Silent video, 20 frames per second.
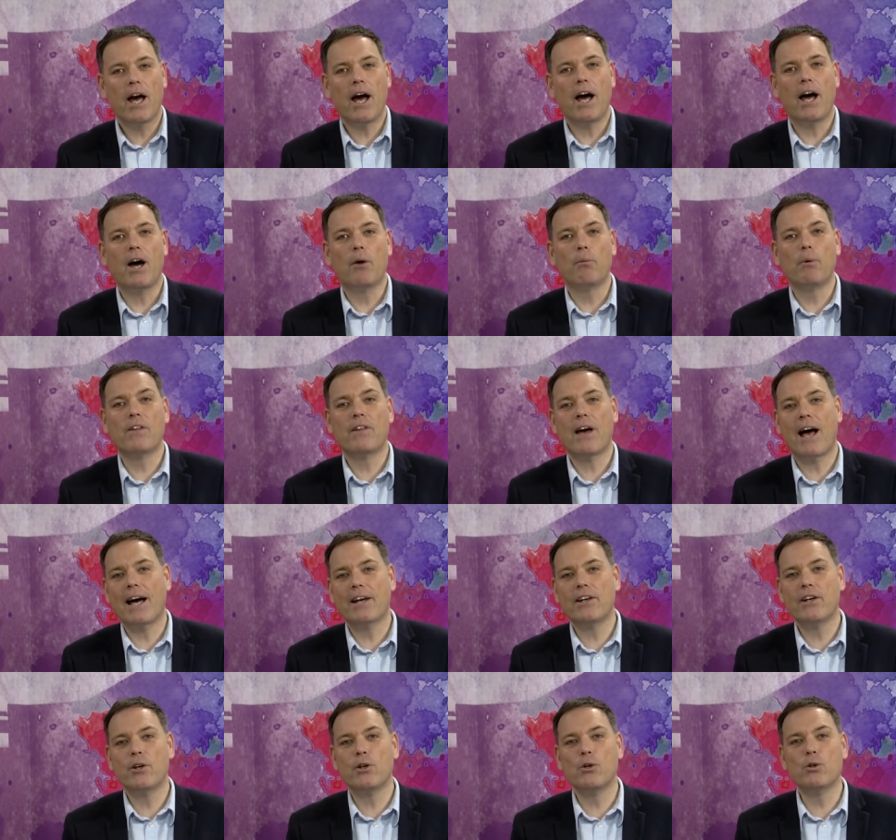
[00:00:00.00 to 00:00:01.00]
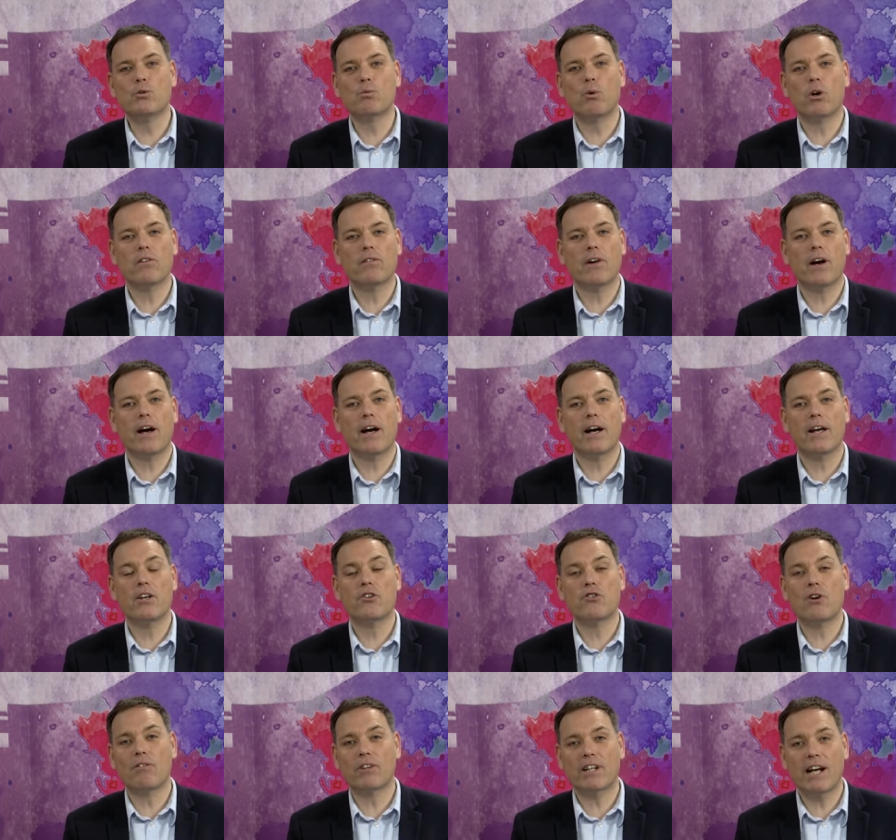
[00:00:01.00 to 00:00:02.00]
with Hannah, who's one of our
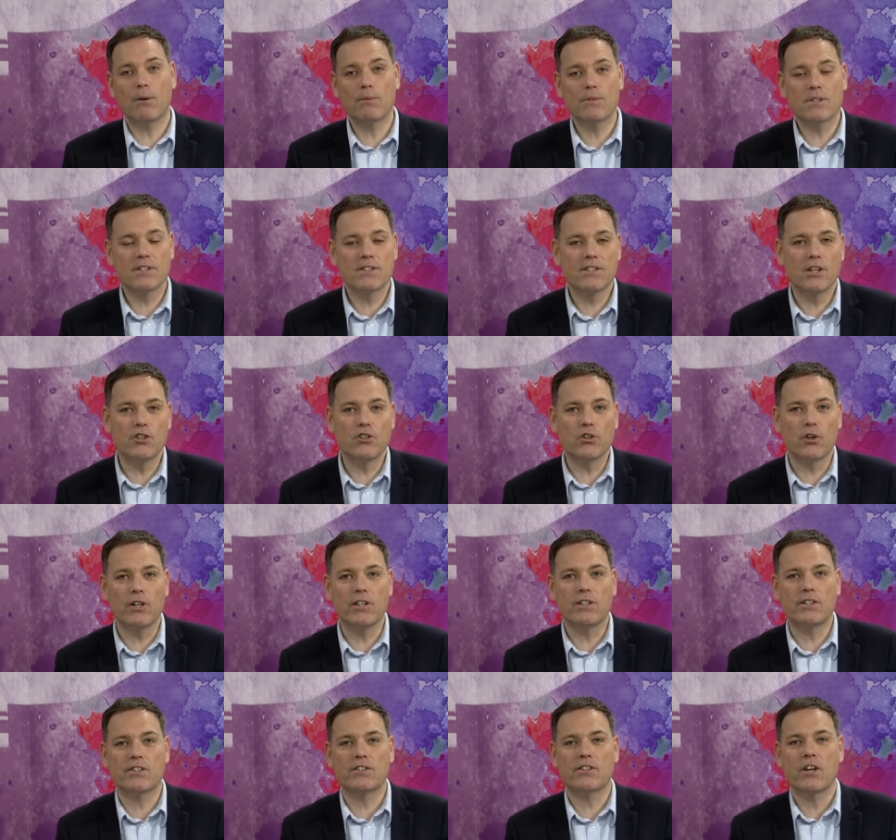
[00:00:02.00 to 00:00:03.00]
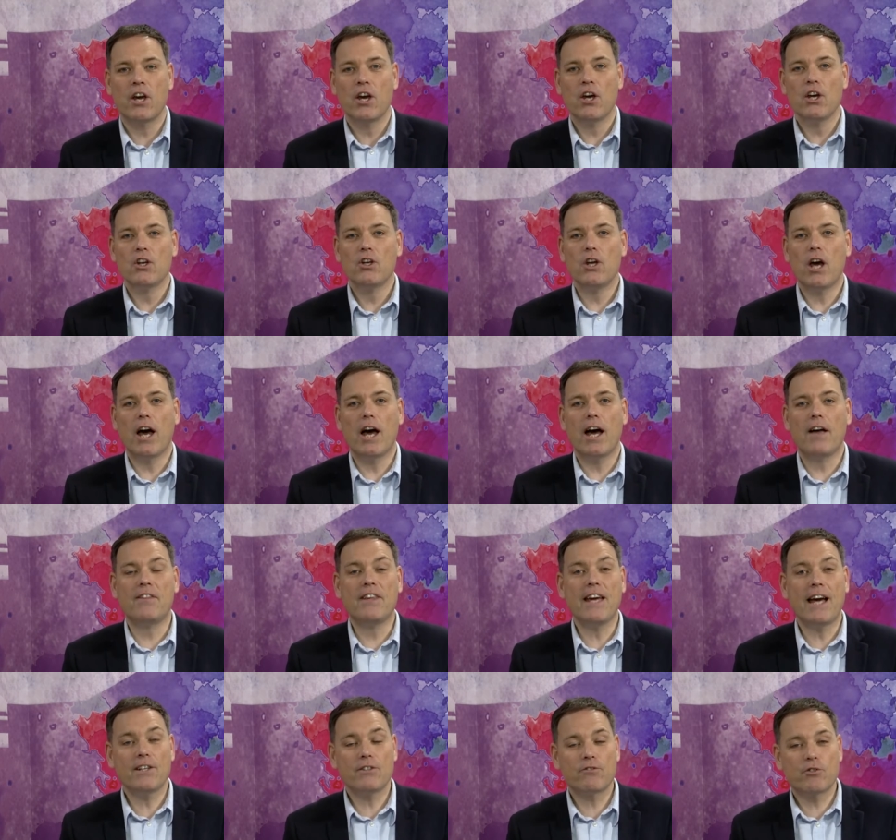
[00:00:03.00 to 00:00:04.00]
travel counsellors that joined us at
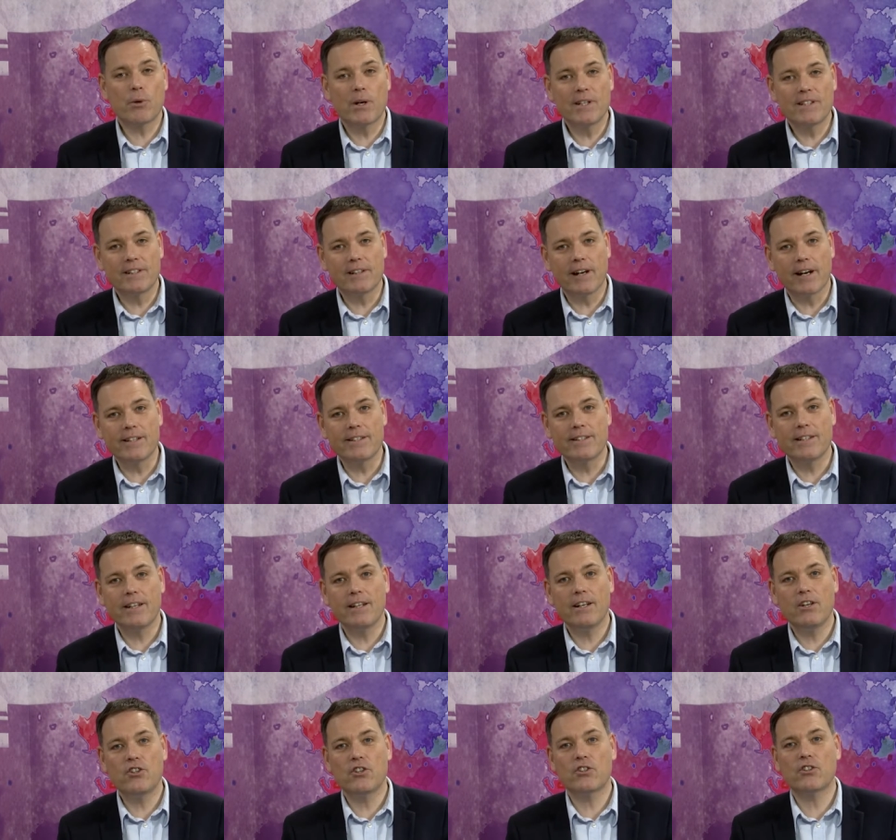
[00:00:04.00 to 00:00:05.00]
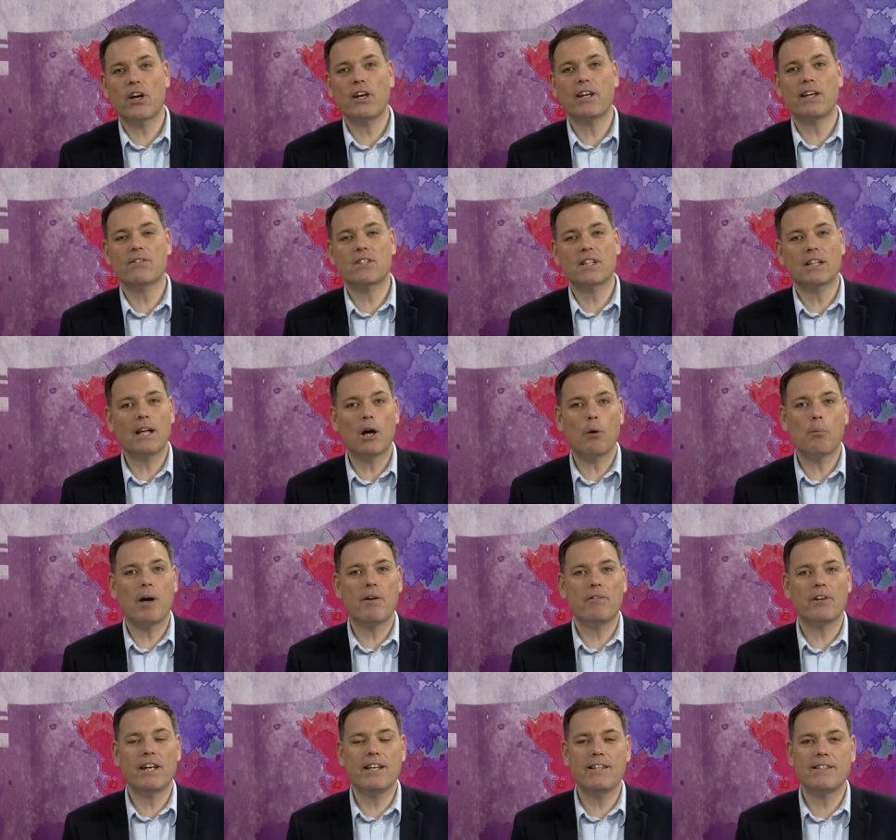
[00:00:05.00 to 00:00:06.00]
the end of 2019, and she's going to give us a little bit
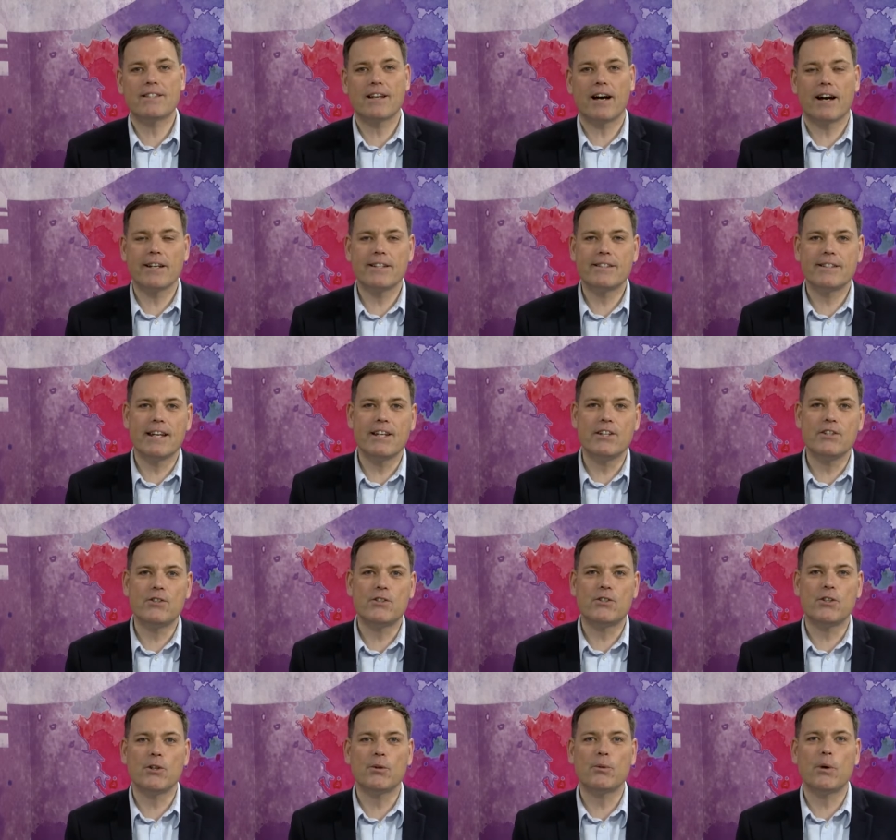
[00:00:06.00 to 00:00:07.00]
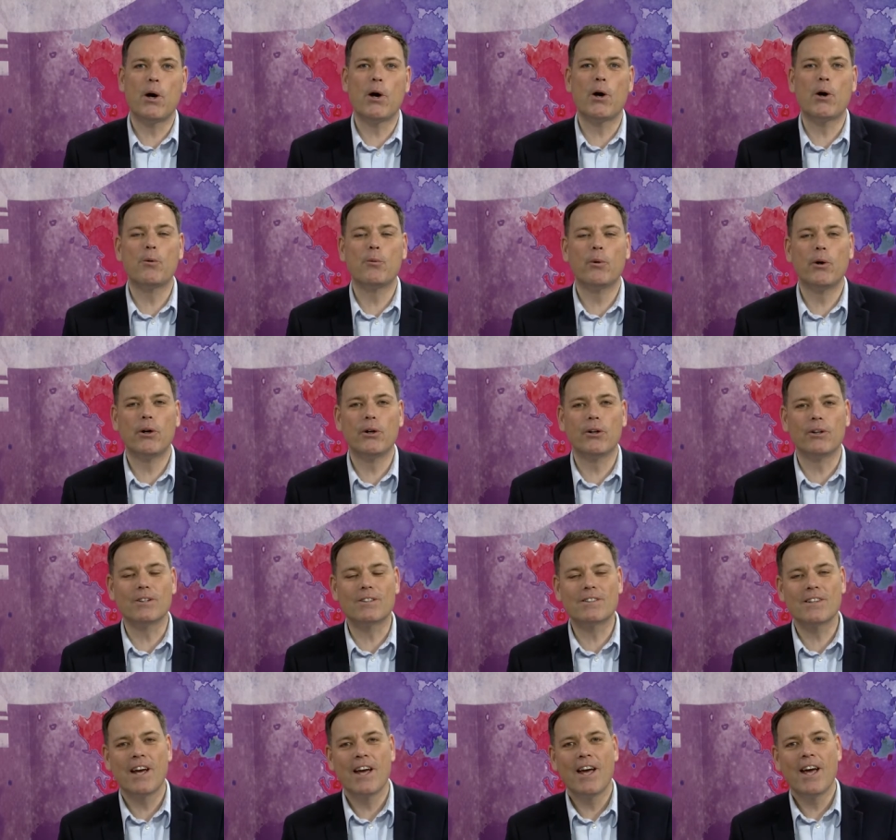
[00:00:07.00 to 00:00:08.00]
of an insight into her world.